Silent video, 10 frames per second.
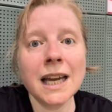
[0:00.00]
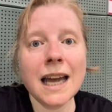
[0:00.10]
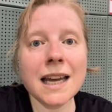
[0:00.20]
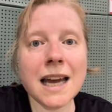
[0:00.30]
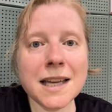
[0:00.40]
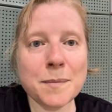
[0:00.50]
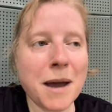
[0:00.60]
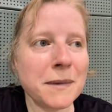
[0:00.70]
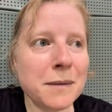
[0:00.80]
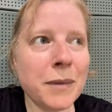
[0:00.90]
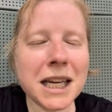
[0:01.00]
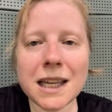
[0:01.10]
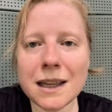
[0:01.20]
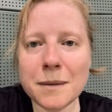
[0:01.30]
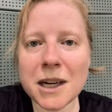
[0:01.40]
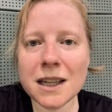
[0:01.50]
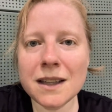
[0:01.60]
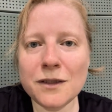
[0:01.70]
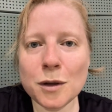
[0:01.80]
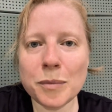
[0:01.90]
Hey guys, Badminton Becky, an American
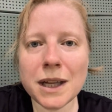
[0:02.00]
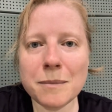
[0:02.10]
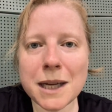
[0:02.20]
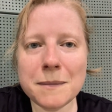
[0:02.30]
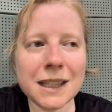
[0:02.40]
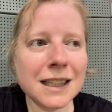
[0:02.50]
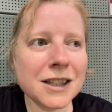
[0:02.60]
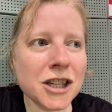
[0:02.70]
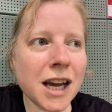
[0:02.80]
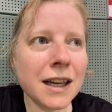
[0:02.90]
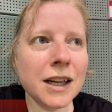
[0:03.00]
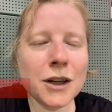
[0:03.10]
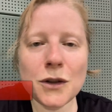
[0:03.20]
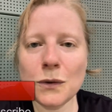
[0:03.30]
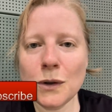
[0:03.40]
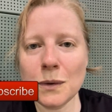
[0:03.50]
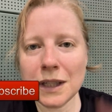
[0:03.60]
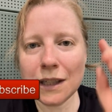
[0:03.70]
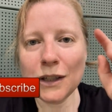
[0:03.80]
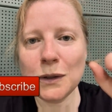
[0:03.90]
living and playing badminton in China. You know what
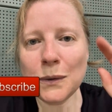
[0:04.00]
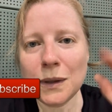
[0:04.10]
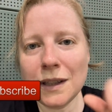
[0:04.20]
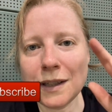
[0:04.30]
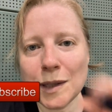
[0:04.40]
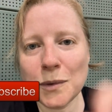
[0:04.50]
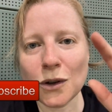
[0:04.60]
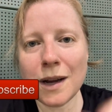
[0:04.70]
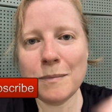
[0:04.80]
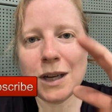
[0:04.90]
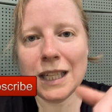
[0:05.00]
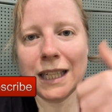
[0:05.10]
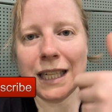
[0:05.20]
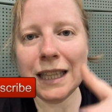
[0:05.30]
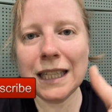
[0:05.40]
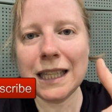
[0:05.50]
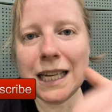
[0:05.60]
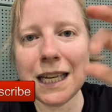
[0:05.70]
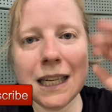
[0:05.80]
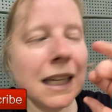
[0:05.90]
to do. Hit the subscribe button, hit the
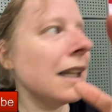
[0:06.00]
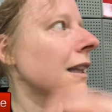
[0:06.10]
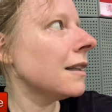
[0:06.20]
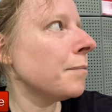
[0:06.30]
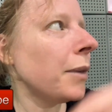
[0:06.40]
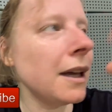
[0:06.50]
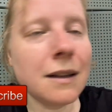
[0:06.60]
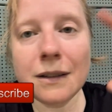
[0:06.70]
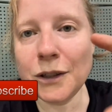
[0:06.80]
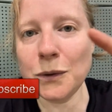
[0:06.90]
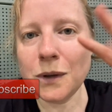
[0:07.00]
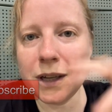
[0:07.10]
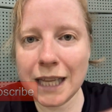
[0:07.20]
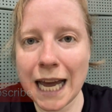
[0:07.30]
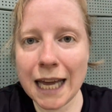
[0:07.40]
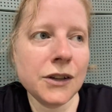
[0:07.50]
like, hit the bell, do all that.